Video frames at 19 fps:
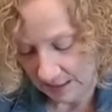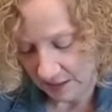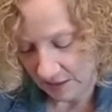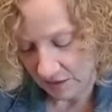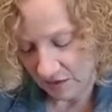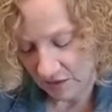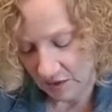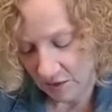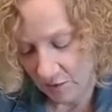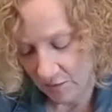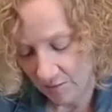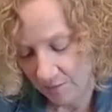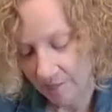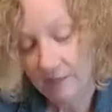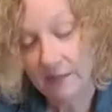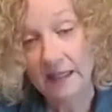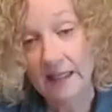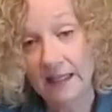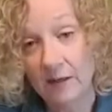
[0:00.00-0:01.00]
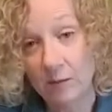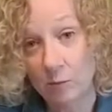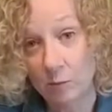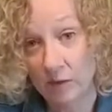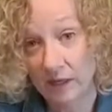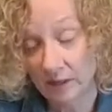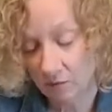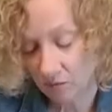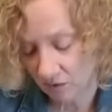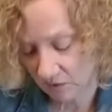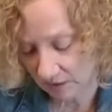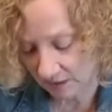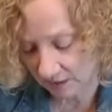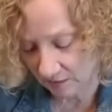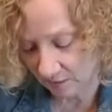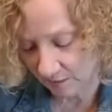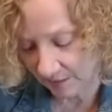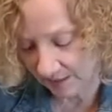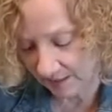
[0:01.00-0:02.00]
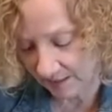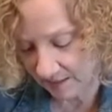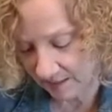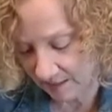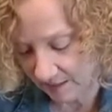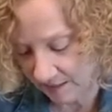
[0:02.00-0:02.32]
So it wiggles a little bit.